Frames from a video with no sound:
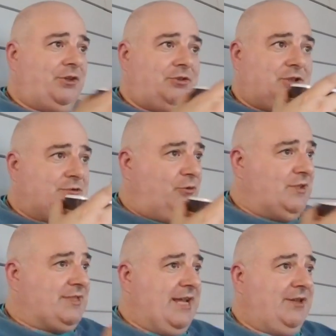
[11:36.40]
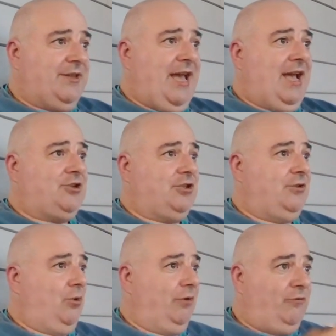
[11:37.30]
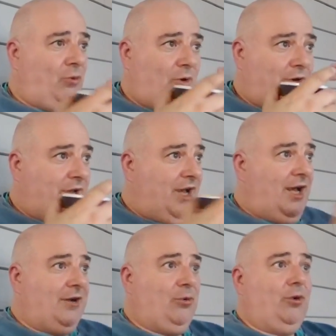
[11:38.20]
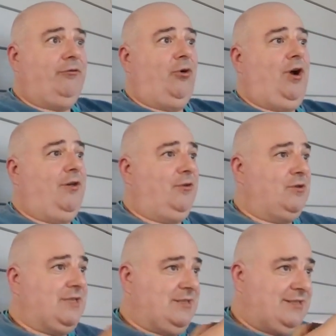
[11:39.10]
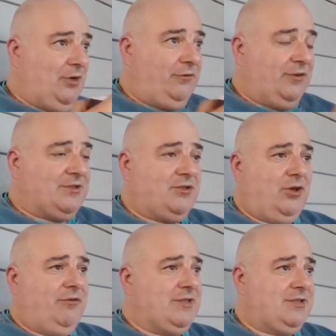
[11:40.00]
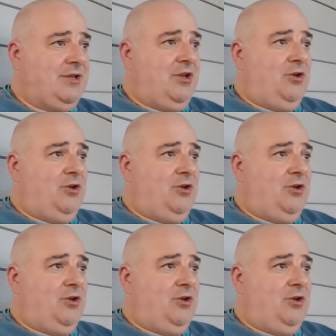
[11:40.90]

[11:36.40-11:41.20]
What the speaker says: just for the sake of the action or for God or for others as selfless service,